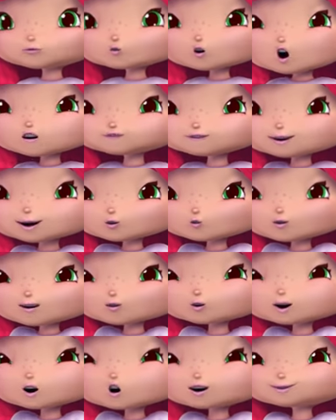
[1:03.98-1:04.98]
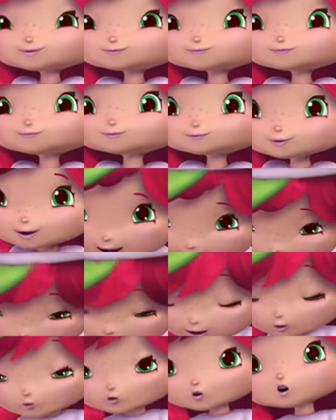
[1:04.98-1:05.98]
You're very welcome. And
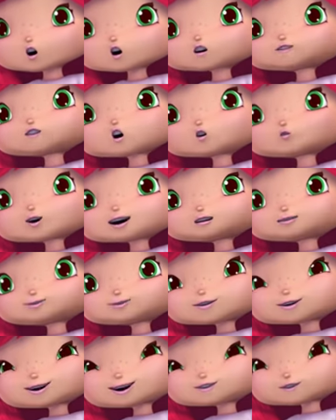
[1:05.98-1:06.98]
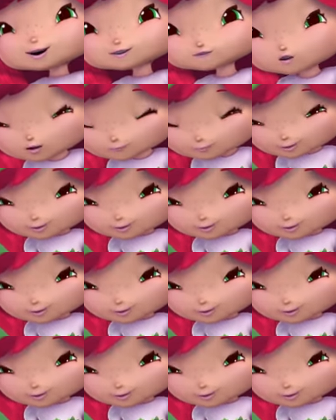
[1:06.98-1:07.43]
thank you for watching the cafe for